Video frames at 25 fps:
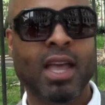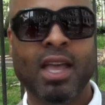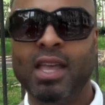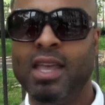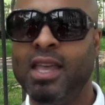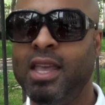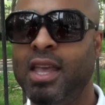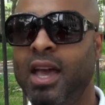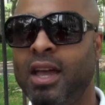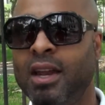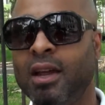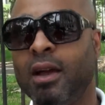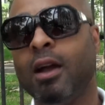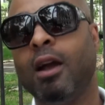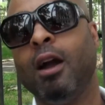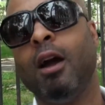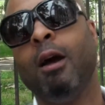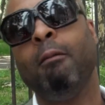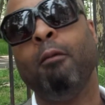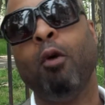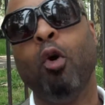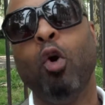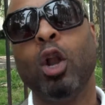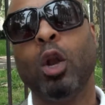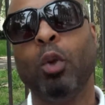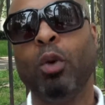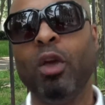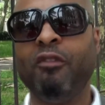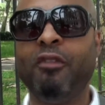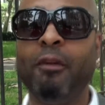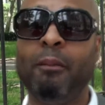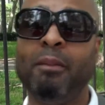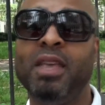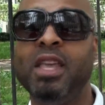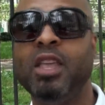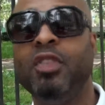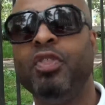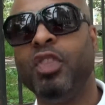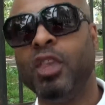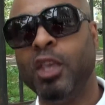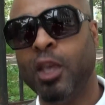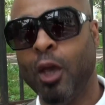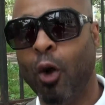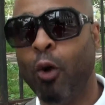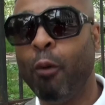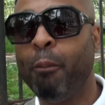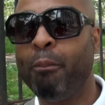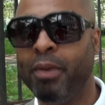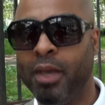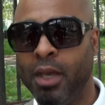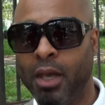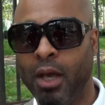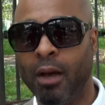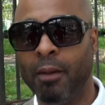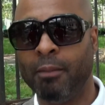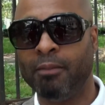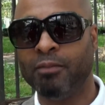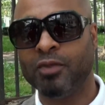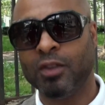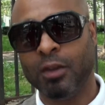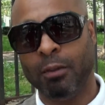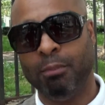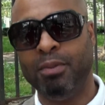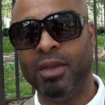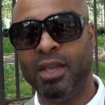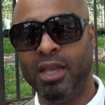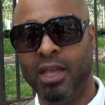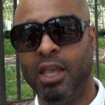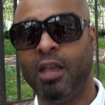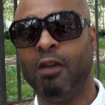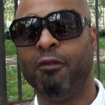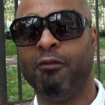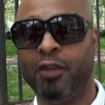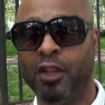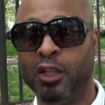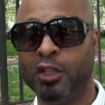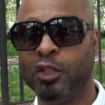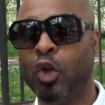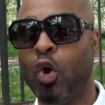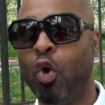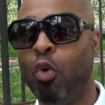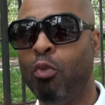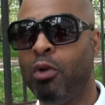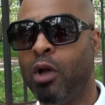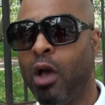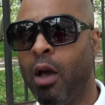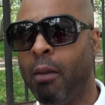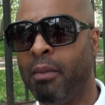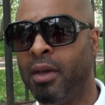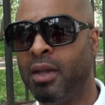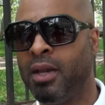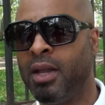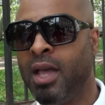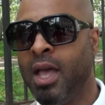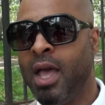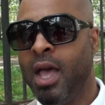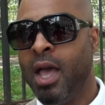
He had come all the way from Ethiopia to be here for this homecoming.